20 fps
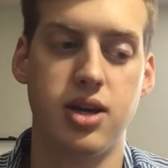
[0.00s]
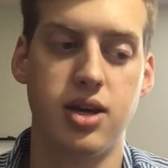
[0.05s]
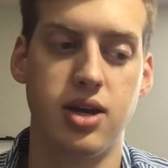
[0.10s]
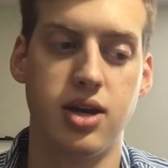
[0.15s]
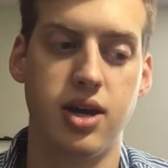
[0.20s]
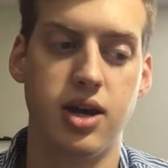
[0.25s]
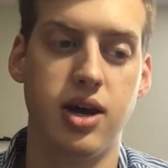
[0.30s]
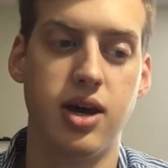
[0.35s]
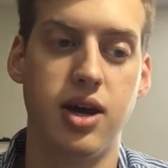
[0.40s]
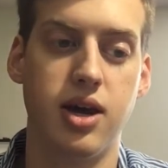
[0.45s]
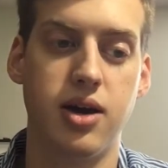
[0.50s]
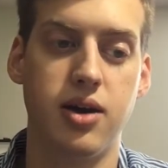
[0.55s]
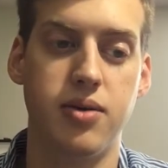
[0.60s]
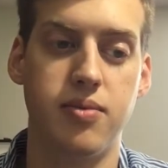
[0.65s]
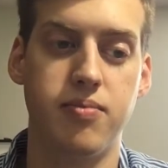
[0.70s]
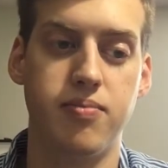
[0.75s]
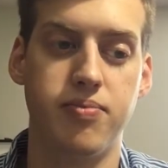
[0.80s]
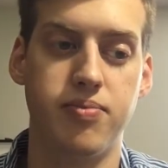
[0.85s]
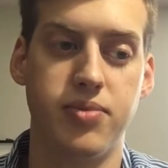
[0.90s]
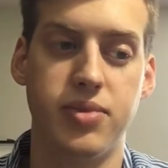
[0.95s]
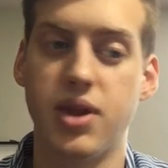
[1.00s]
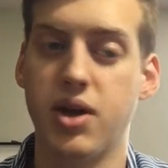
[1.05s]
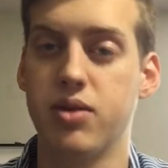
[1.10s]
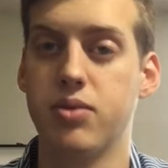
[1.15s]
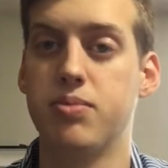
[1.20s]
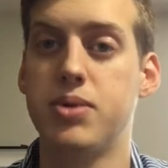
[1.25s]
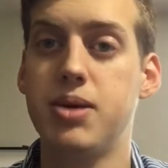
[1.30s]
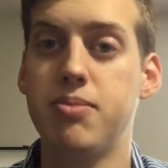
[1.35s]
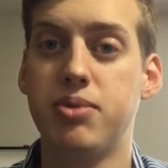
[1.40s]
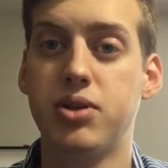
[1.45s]
Now, the
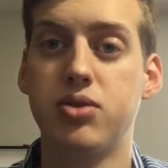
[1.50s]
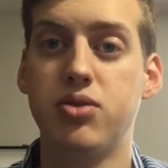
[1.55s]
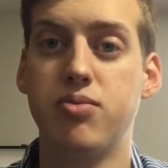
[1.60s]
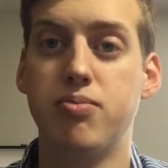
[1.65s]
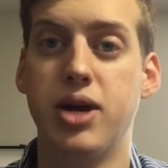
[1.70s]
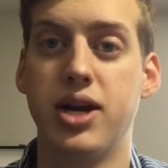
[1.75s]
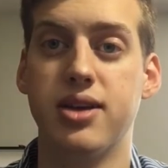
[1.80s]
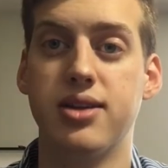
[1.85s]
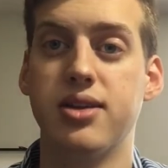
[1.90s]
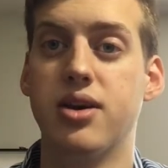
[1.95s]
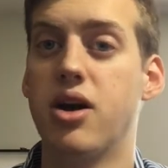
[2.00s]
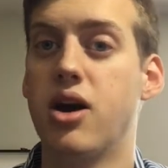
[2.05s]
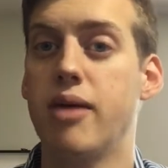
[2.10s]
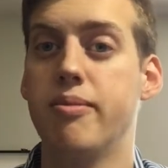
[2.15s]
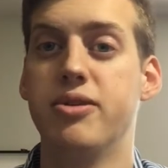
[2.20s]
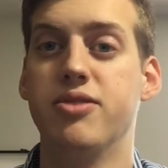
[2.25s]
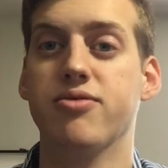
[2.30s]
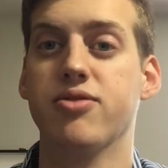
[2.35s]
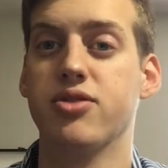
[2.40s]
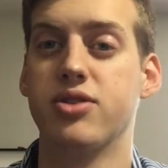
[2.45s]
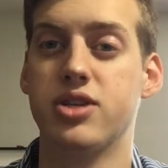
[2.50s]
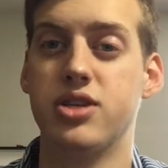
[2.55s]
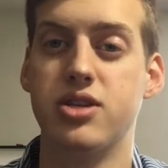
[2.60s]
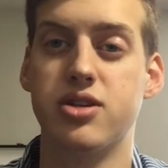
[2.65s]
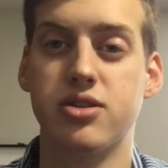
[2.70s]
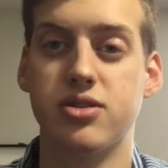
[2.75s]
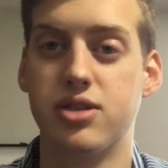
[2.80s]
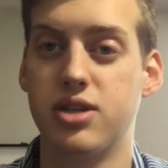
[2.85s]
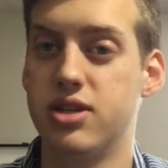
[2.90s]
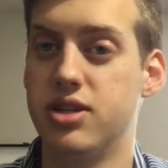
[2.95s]
people who've been in the hobby for
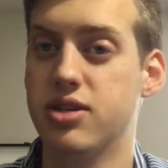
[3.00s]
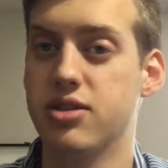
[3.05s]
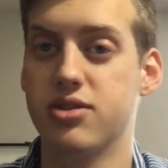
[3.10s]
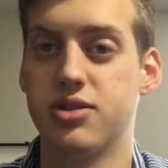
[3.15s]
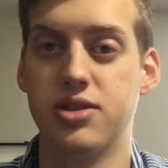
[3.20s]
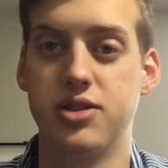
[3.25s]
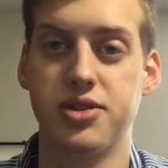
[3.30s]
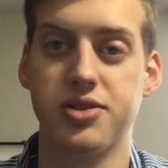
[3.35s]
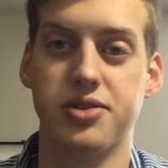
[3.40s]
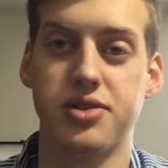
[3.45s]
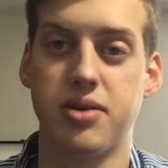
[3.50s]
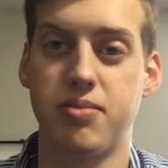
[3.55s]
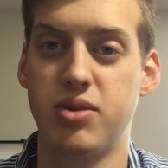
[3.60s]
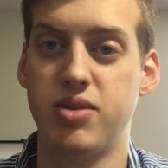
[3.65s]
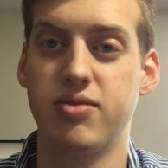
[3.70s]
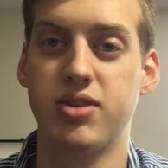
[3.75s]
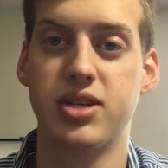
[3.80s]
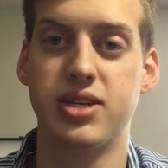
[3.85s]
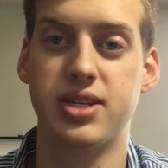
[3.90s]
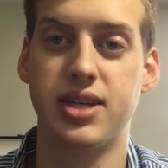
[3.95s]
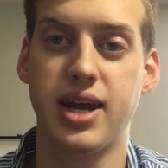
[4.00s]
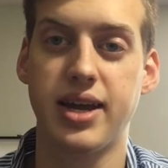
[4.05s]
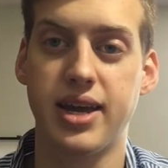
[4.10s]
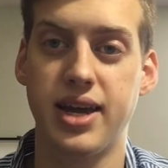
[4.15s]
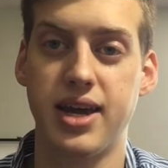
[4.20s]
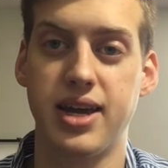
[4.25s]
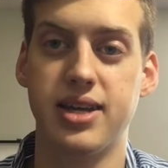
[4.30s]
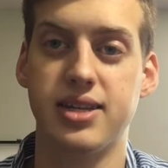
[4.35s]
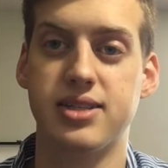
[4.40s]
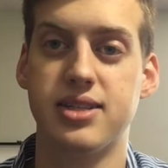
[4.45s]
years and years and years, some even
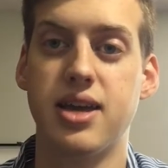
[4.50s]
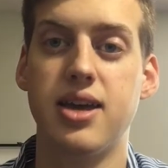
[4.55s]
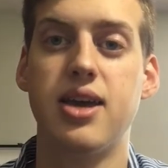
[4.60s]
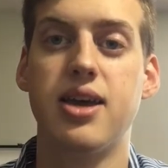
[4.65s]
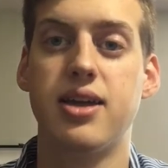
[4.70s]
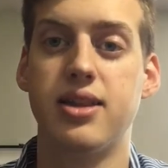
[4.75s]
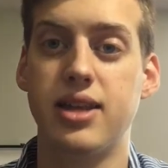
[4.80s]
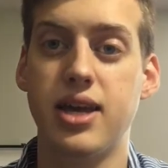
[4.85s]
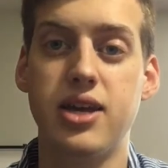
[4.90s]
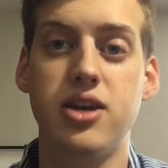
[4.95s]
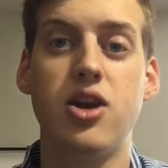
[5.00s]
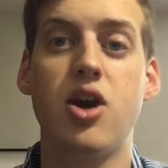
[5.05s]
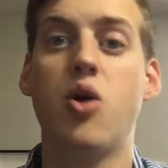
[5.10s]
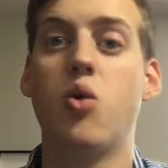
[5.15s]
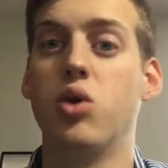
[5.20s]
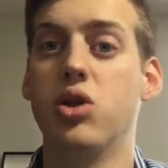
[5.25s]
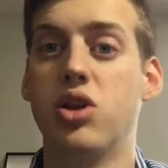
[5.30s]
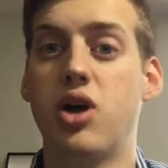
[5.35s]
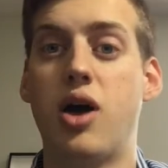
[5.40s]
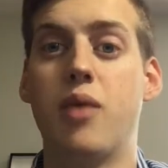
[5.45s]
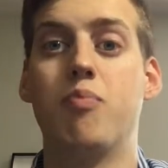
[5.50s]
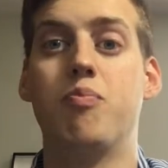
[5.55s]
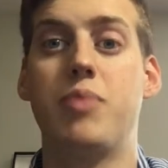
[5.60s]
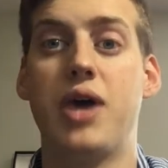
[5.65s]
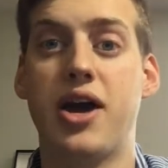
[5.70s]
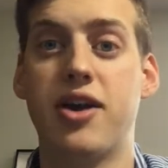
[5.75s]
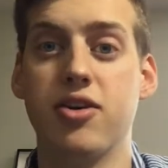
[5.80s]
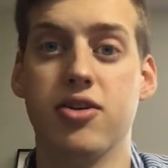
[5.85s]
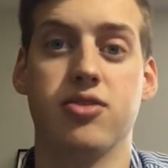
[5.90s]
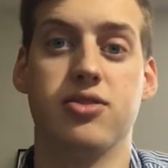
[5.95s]
decades, they know a lot
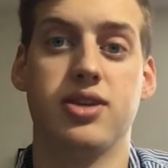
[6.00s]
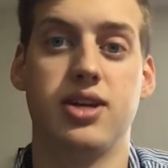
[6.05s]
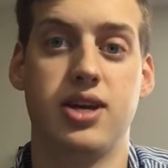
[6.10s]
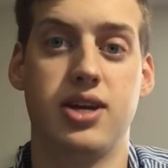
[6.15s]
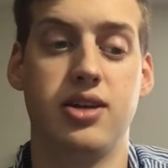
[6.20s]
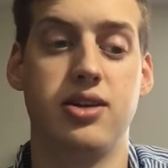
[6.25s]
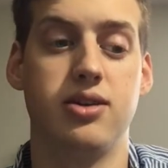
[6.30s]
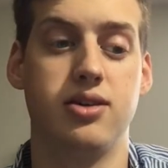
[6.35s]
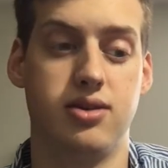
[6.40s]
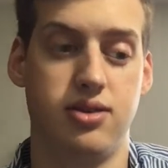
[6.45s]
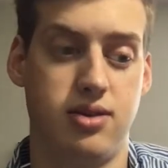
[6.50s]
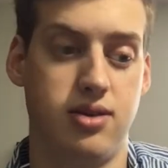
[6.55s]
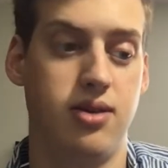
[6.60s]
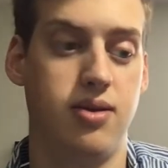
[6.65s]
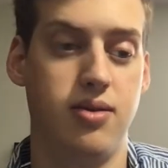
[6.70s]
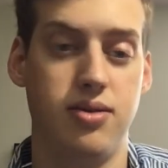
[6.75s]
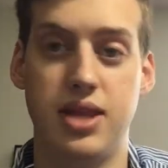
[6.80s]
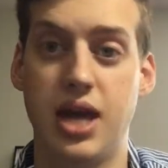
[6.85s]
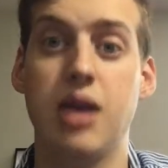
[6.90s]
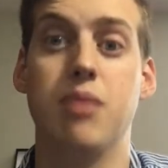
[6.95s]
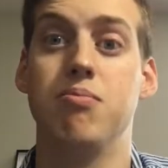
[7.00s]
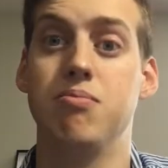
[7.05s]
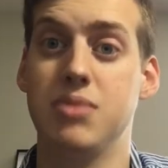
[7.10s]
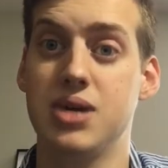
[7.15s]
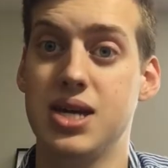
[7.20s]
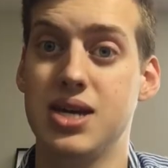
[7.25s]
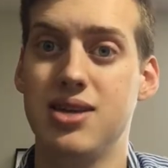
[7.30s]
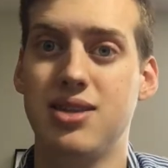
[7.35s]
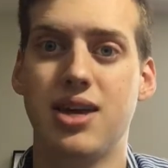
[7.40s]
better than me.